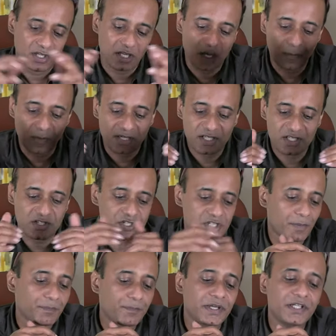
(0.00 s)
Now let us
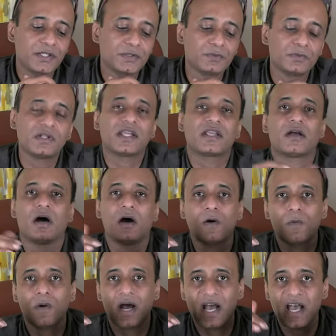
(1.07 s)
jump into like
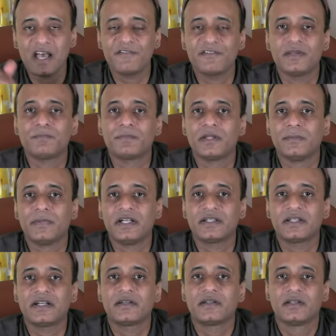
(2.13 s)
how I have
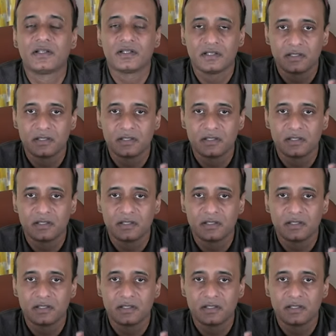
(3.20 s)
implemented